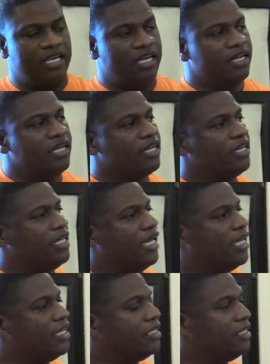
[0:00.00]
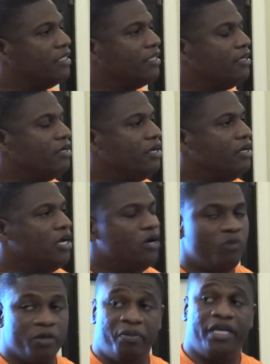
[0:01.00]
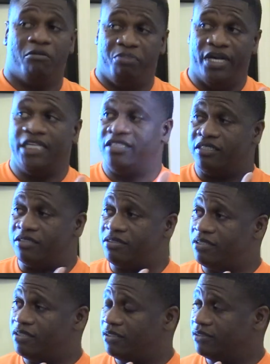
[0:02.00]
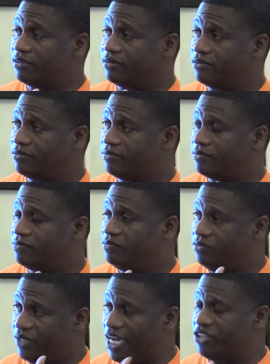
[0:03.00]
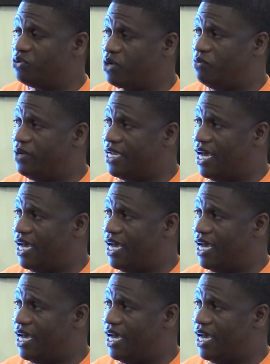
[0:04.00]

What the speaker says: are in here today, we build bridges. That's what we